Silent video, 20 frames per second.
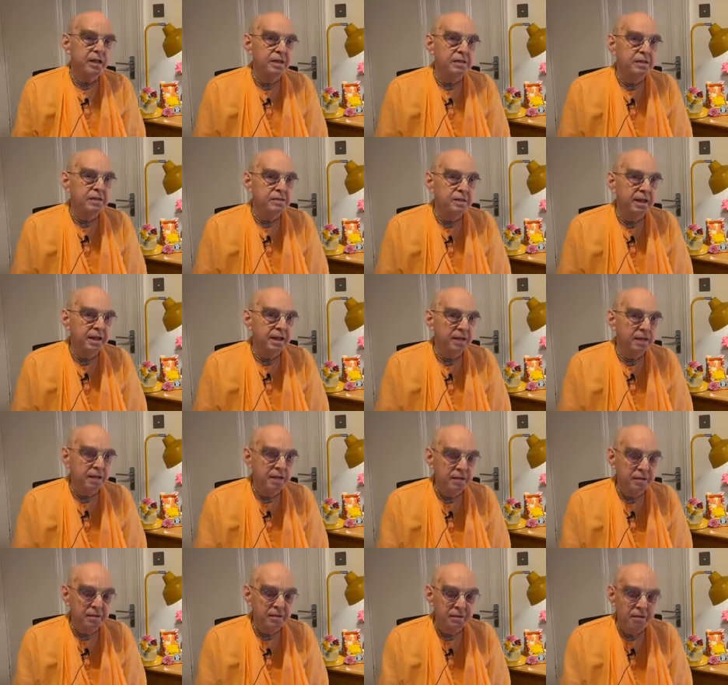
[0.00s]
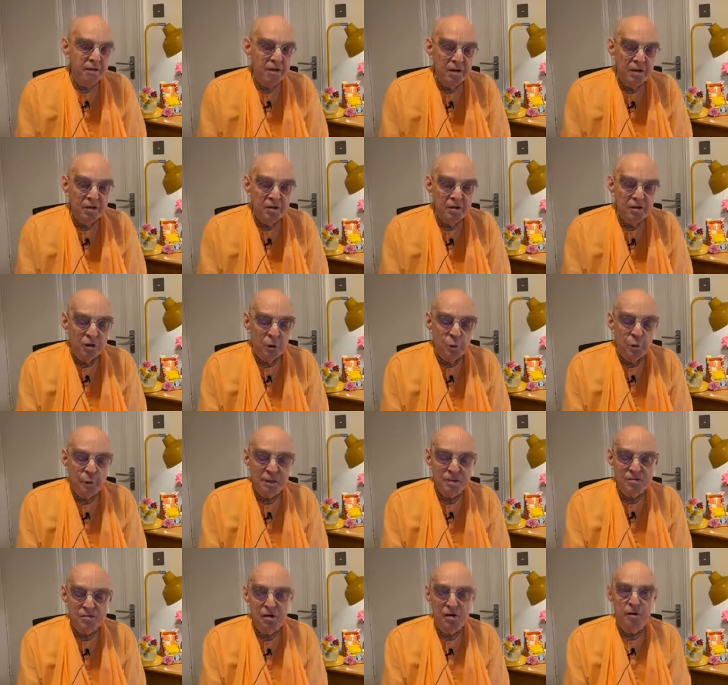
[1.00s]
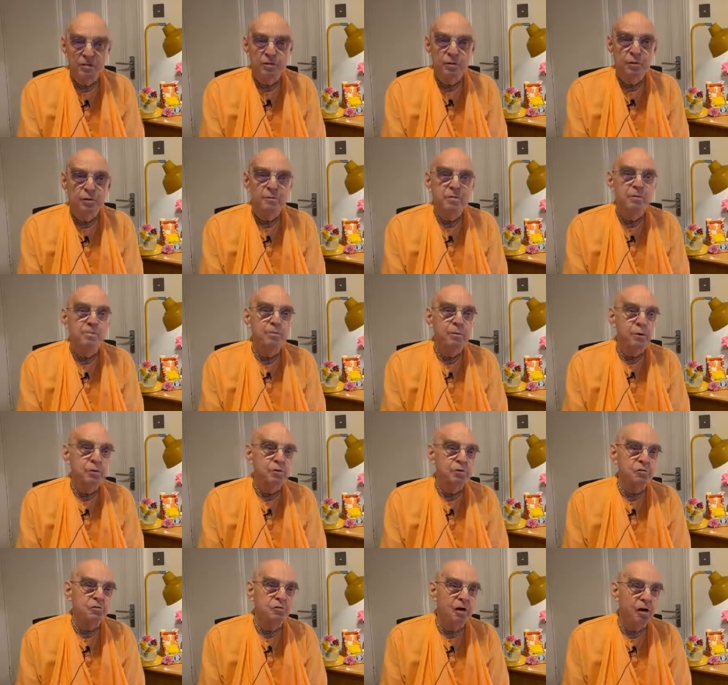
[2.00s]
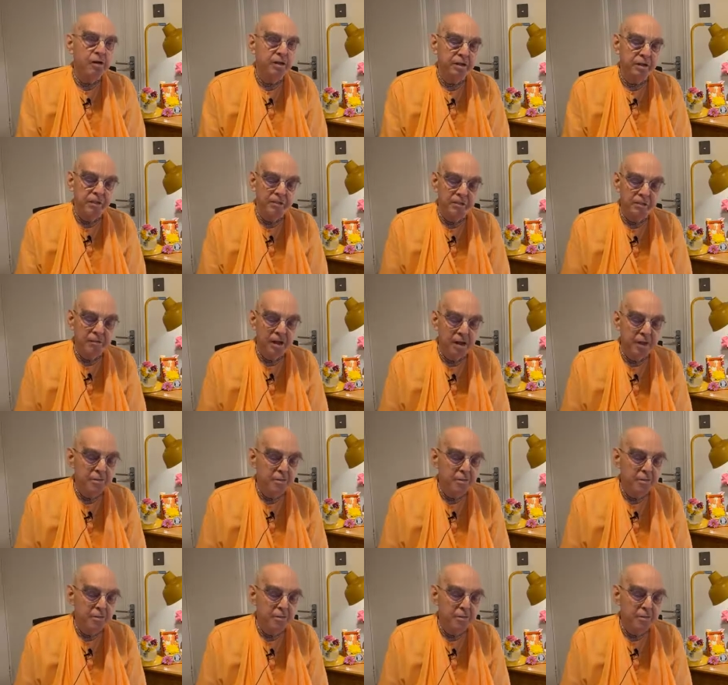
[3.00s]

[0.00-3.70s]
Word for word: unsaintly, O exalter of the most fallen,